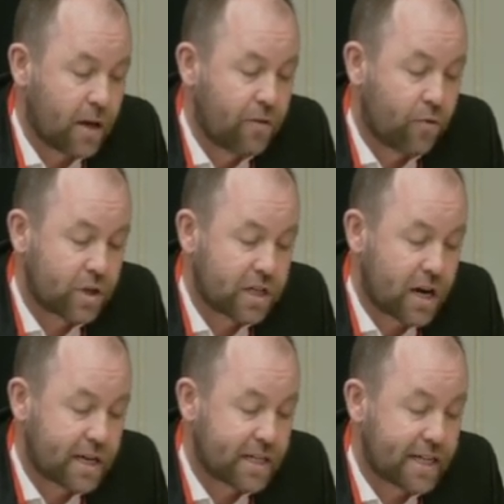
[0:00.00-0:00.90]
Walsh
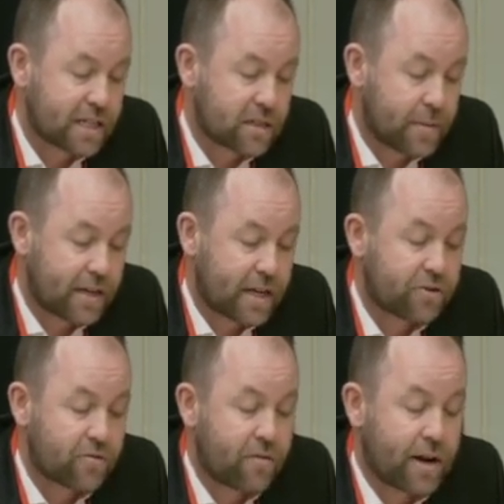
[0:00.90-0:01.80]
Ireland has estimated that
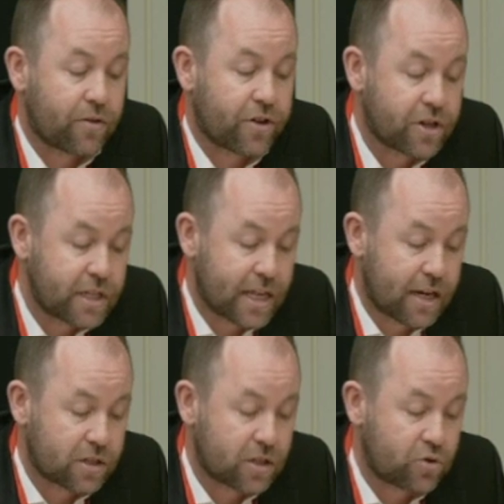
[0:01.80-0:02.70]
there are around
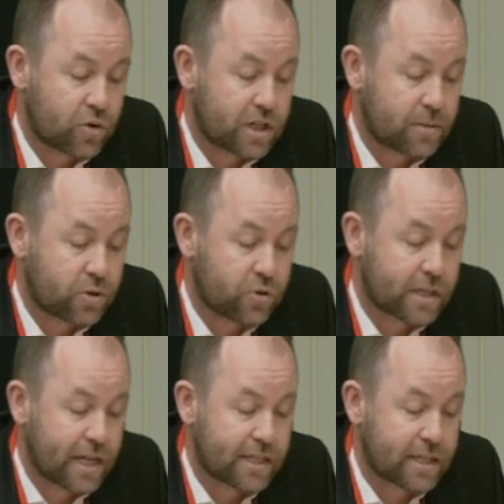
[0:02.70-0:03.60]
30,000 short-term
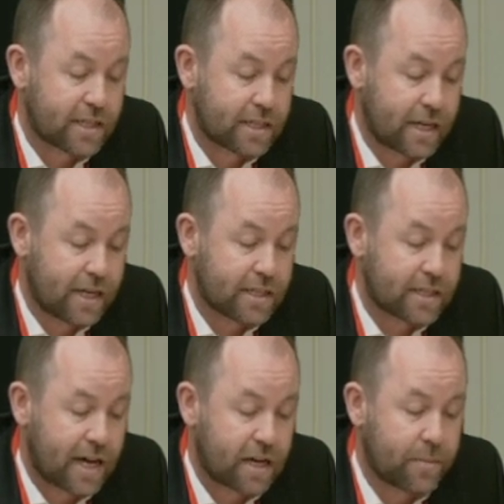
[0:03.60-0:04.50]
tourist lets in the state,
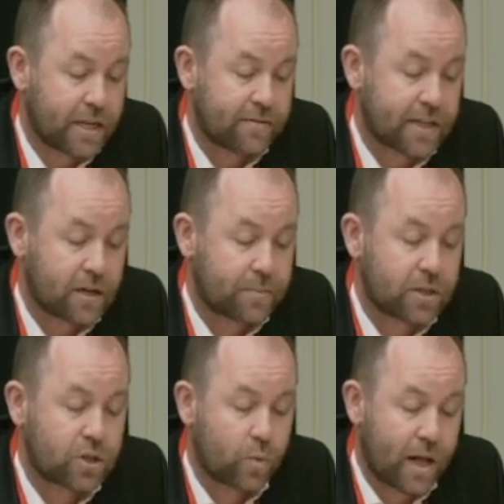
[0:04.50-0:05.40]
and it believes that up to
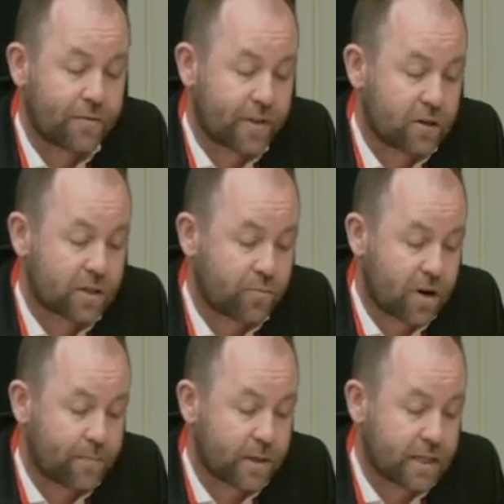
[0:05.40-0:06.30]
12,000
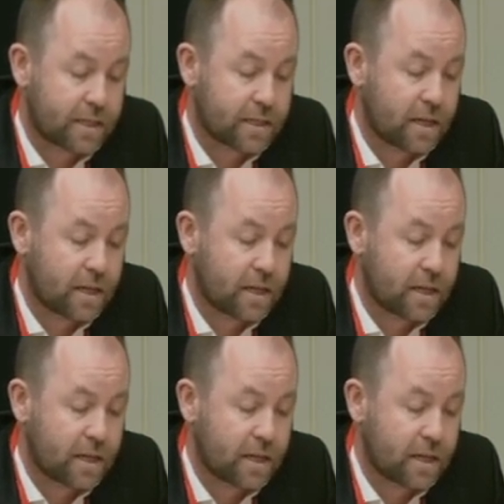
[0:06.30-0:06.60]
properties